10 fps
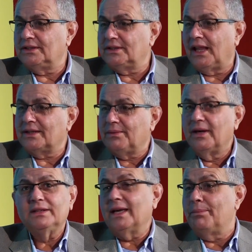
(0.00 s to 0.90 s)
It's
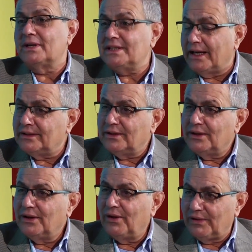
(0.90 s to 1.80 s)
like 10%
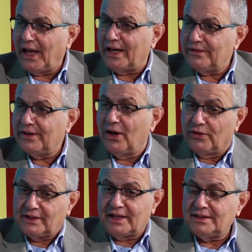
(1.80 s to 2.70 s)
of life,
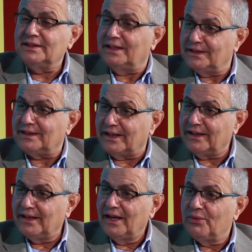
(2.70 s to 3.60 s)
of the recent
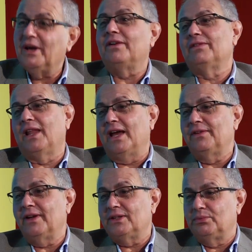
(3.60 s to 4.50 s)
history. We have
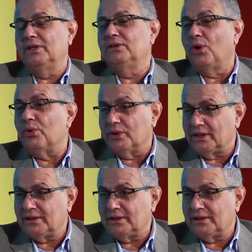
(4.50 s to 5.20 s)
life as we know